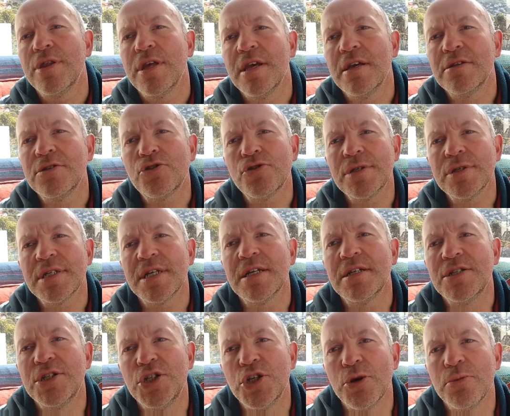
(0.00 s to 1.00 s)
The
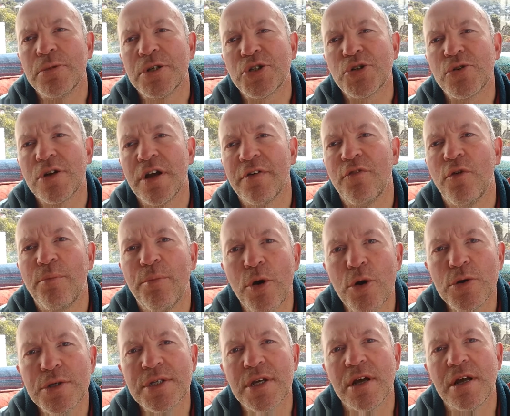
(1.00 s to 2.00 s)
interesting geometry of a
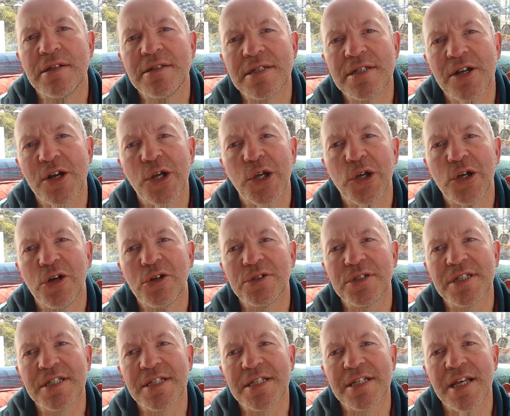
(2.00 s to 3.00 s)
Bose-Einstein
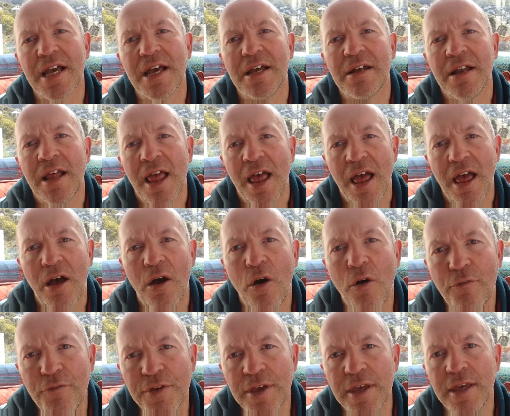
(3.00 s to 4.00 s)
condensate
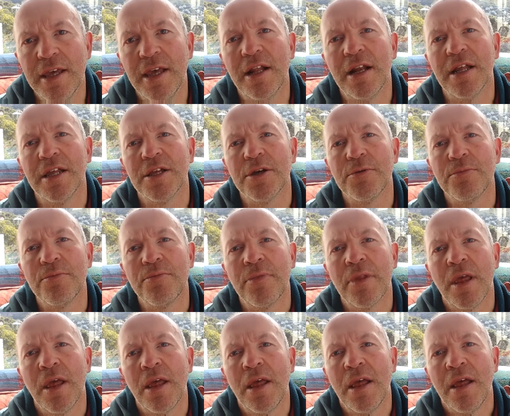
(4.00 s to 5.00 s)
of helium
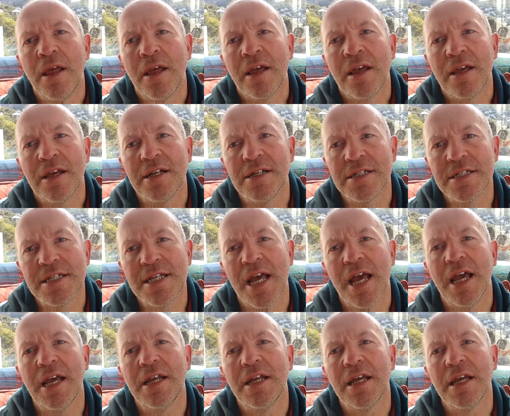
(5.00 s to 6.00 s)

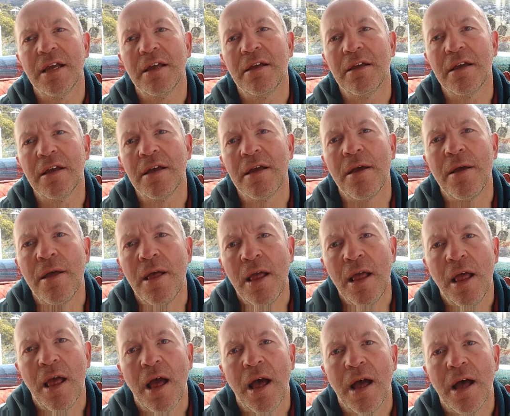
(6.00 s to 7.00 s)
containing
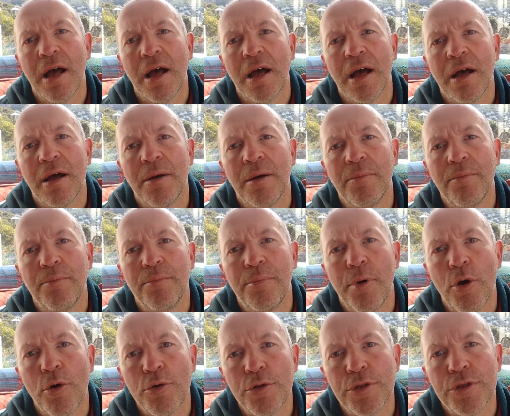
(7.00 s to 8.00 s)

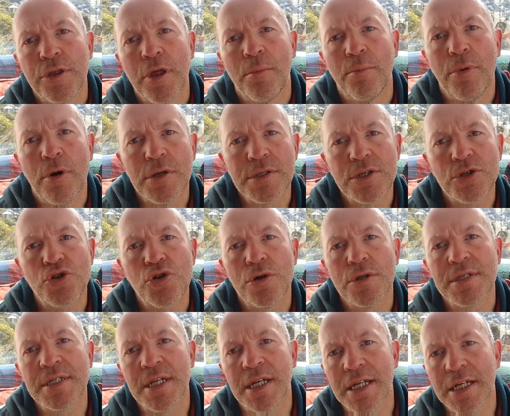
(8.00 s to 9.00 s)
both
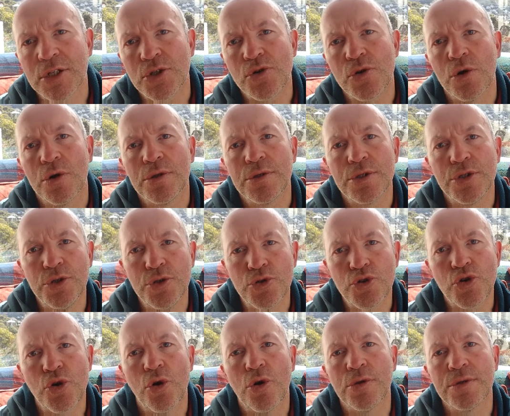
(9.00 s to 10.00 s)
positrons, electrons,
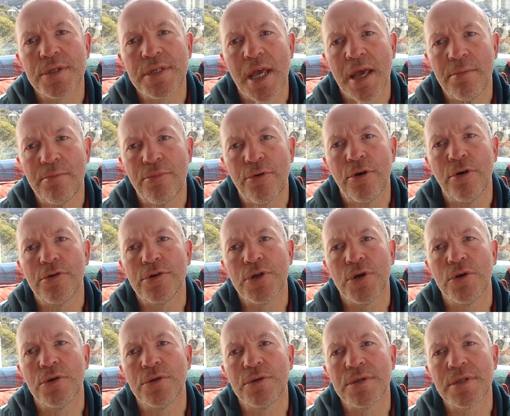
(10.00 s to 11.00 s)
neutrons, and
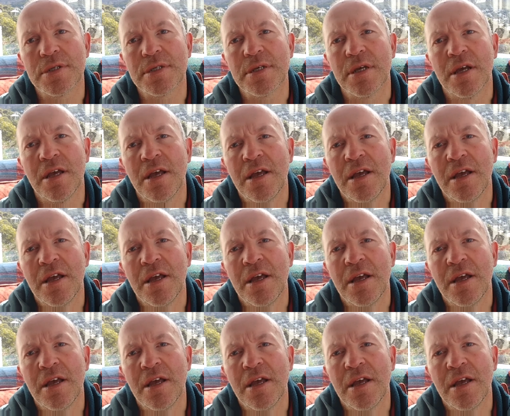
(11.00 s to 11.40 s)
protons.